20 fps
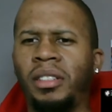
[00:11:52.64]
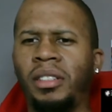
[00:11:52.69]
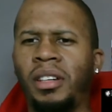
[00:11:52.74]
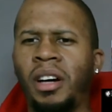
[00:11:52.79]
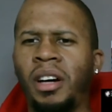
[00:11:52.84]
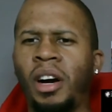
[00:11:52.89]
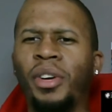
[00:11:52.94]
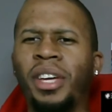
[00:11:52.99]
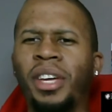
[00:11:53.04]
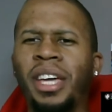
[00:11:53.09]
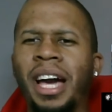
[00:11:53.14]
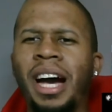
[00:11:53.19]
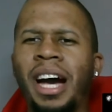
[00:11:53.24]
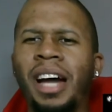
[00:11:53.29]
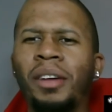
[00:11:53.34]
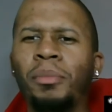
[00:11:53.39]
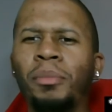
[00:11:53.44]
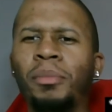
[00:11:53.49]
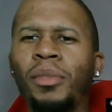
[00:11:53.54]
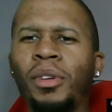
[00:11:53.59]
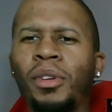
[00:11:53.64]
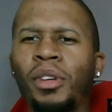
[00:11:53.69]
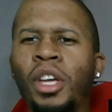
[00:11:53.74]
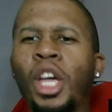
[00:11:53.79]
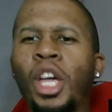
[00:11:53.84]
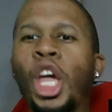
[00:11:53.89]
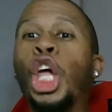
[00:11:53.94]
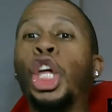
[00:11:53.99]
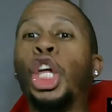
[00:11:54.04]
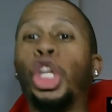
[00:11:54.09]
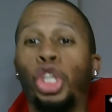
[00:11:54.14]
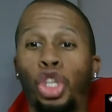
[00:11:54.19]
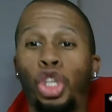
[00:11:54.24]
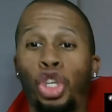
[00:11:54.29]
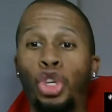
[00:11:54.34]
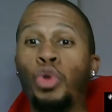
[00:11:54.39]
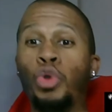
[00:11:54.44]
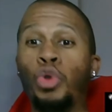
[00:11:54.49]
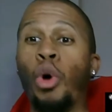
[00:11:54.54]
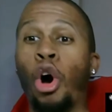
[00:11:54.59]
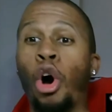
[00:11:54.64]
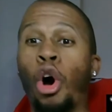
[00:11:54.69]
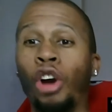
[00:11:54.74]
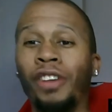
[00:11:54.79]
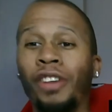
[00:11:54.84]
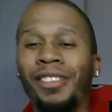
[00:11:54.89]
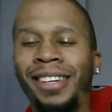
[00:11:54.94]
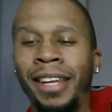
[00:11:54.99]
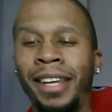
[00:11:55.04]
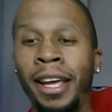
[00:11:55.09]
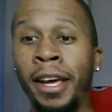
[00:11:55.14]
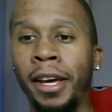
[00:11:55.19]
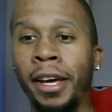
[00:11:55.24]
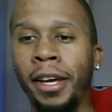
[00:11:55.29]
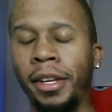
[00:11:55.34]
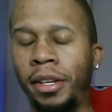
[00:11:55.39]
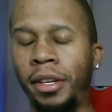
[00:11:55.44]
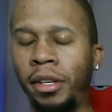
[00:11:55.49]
Oh, he got him? You are dead.